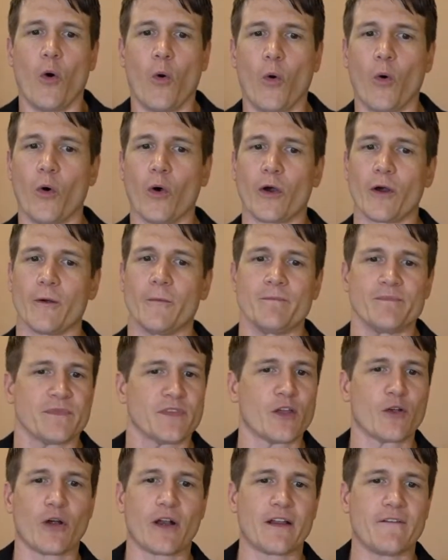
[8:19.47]
Or
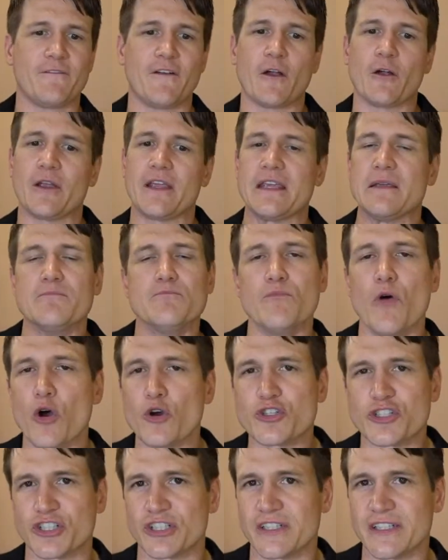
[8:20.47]
they're on a very
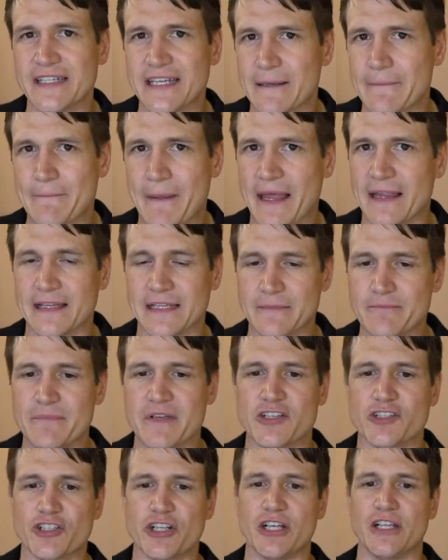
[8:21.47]
emotionally compelling
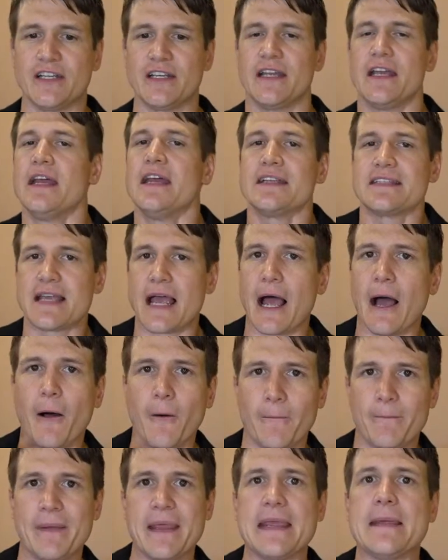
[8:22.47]
mission to
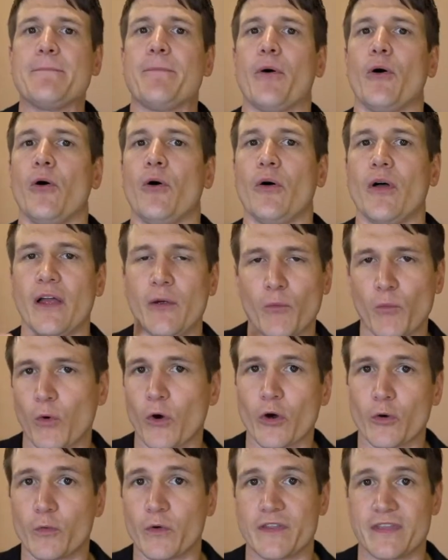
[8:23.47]
help people and
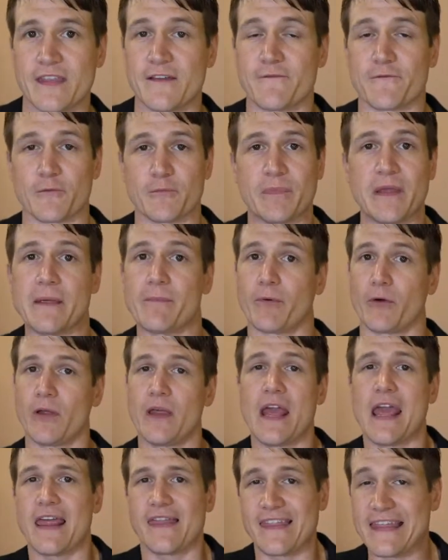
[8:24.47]
work with different people.
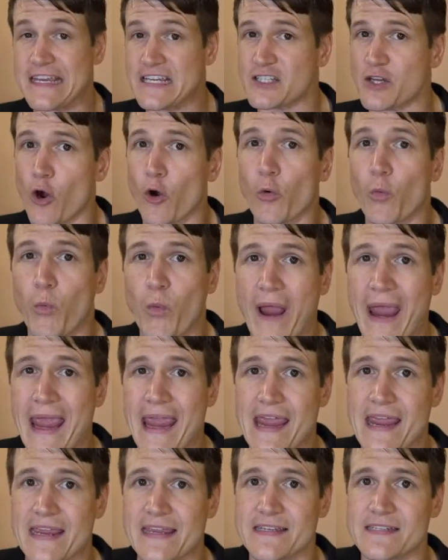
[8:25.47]
These are
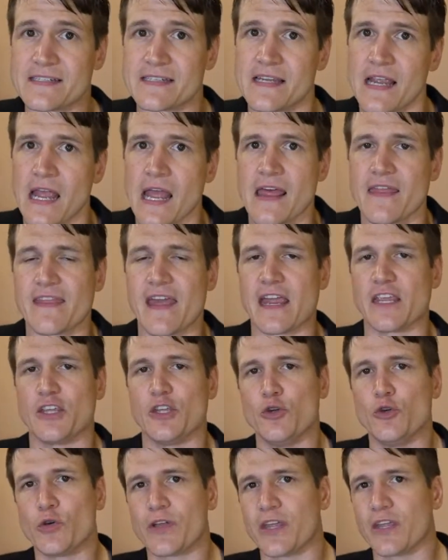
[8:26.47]
ways that
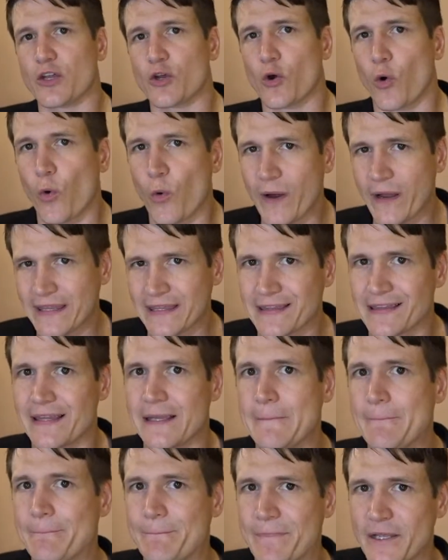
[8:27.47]
you can
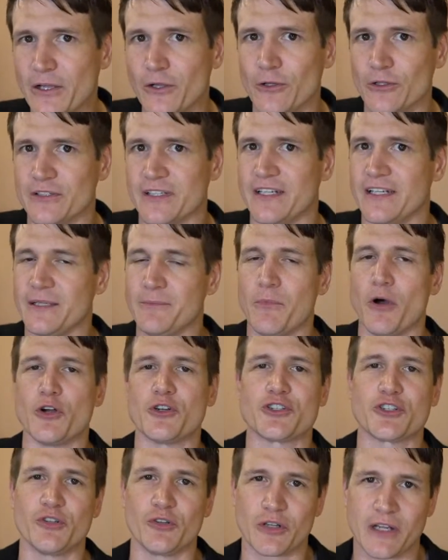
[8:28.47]
quickly build an
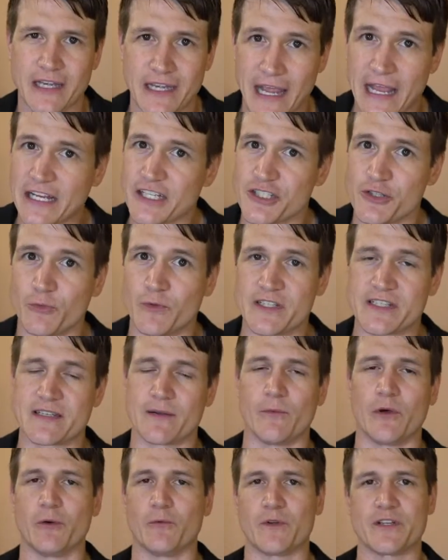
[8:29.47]
emotional connection with
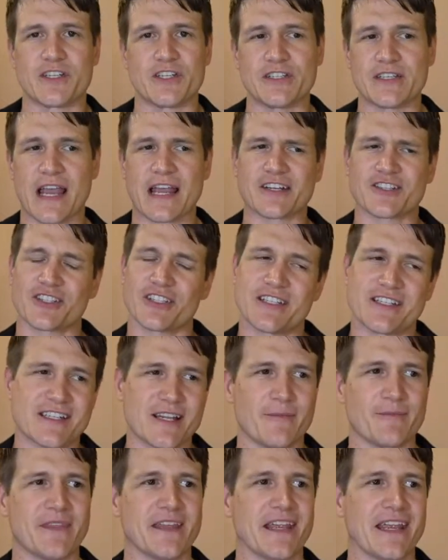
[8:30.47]
someone, which is actually
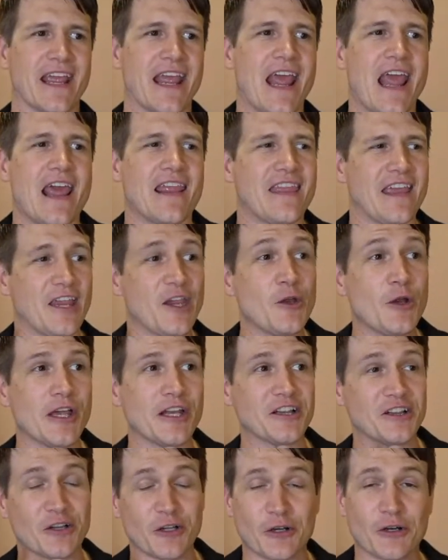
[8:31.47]
something that you
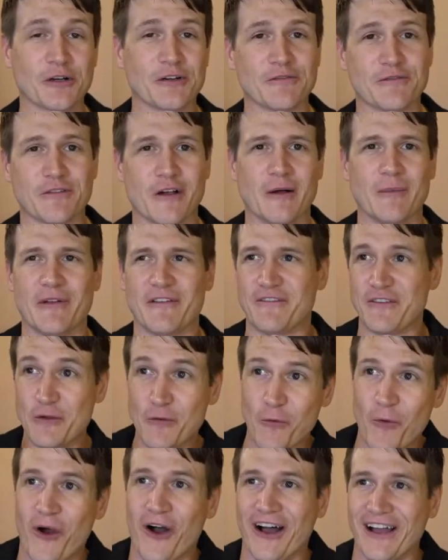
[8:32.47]
can learn from if
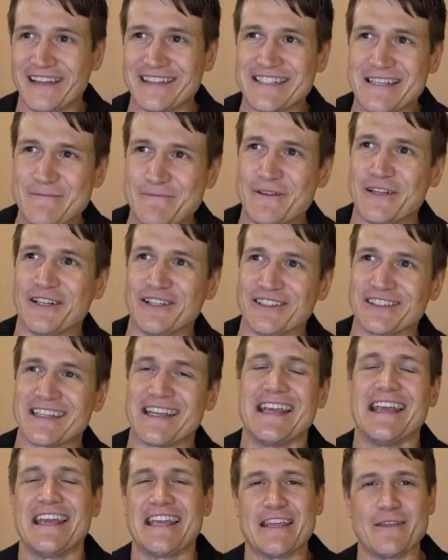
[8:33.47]
you want to build
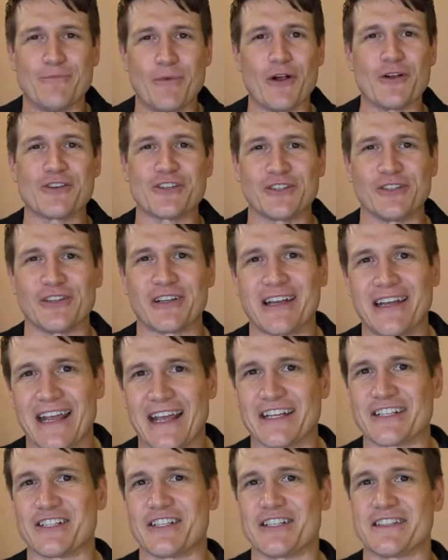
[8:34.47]
emotional
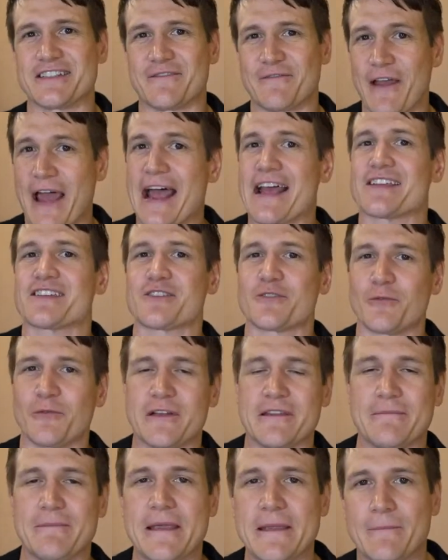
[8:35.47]
connections faster
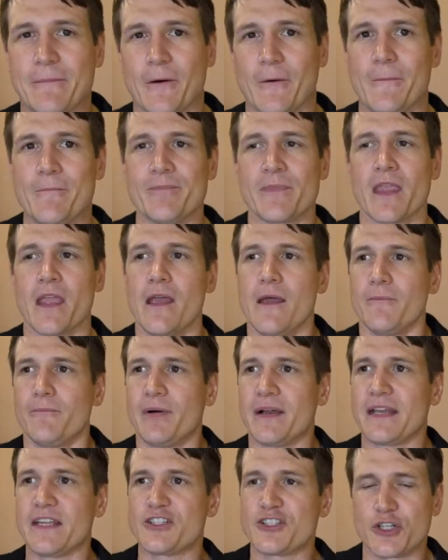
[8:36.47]
with people.
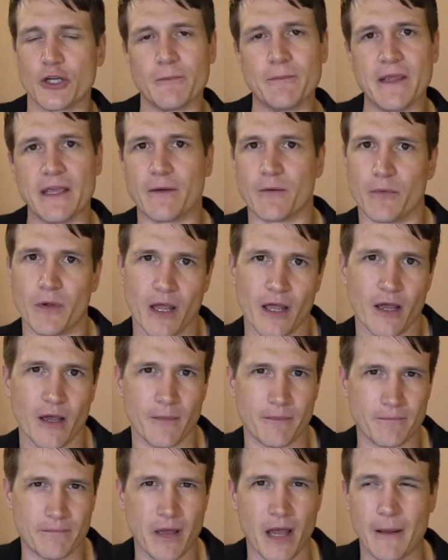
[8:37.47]
But it should be a,
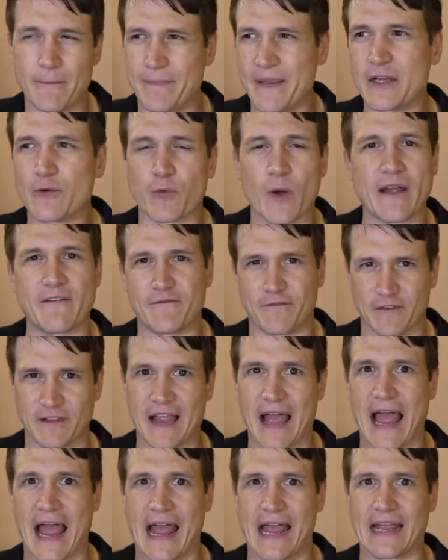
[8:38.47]
a, a big red
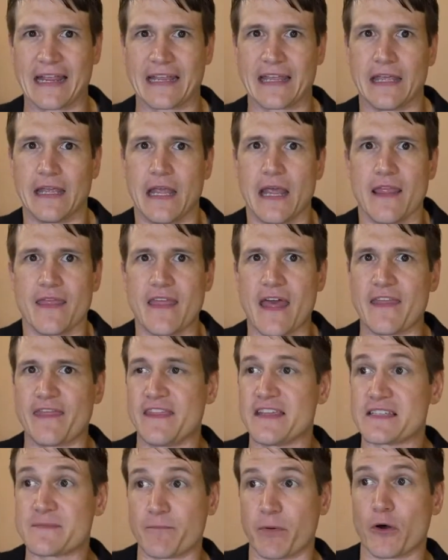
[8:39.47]
flag that
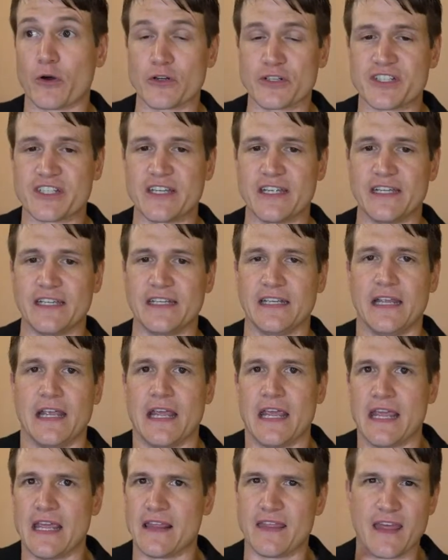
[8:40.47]
this person
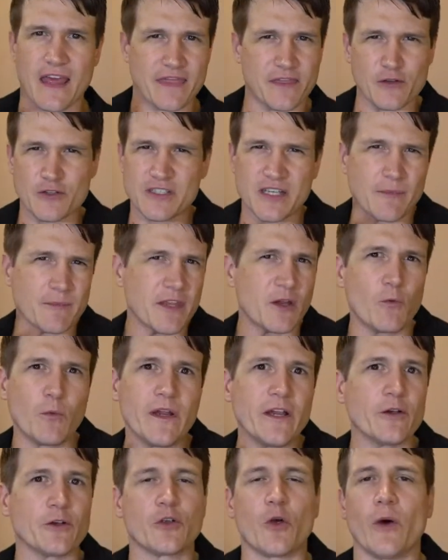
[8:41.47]
that there's something
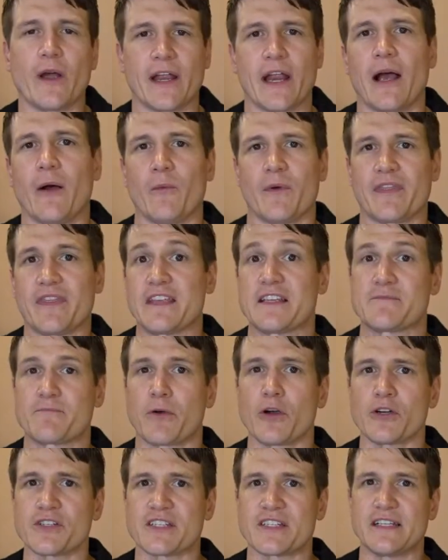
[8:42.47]
weird going on with this
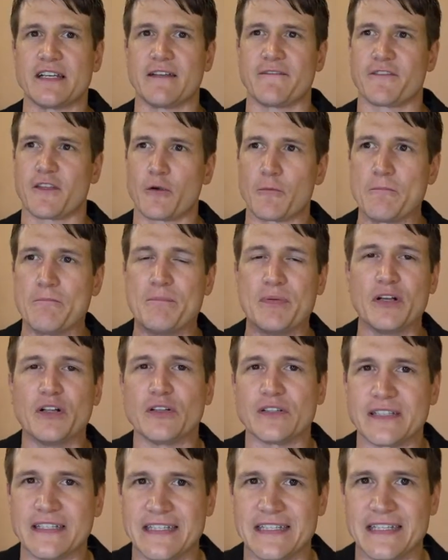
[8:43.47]
person if they're
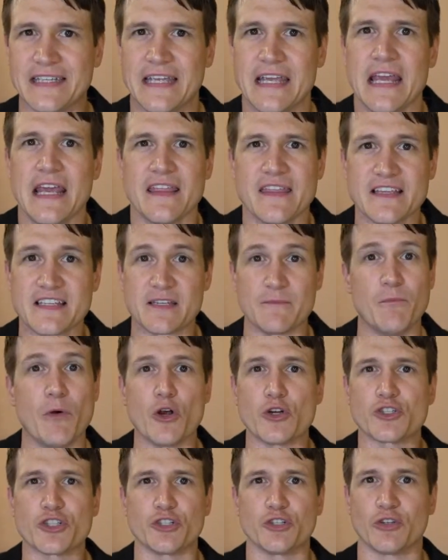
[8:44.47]
building this
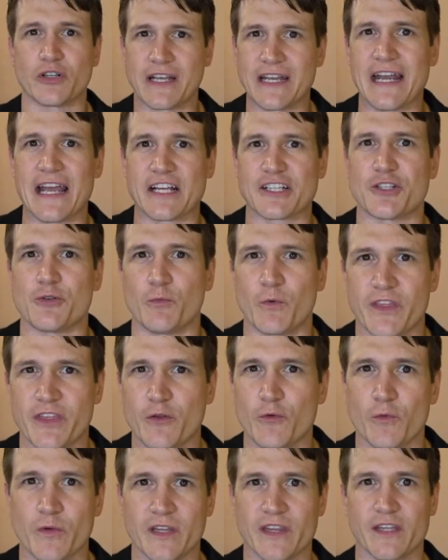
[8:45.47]
emotional connection with
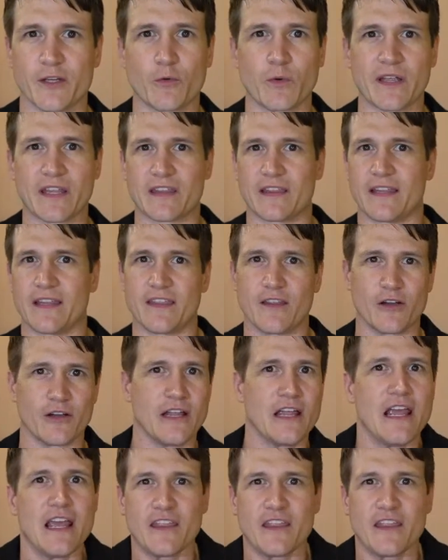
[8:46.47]
you really quickly they're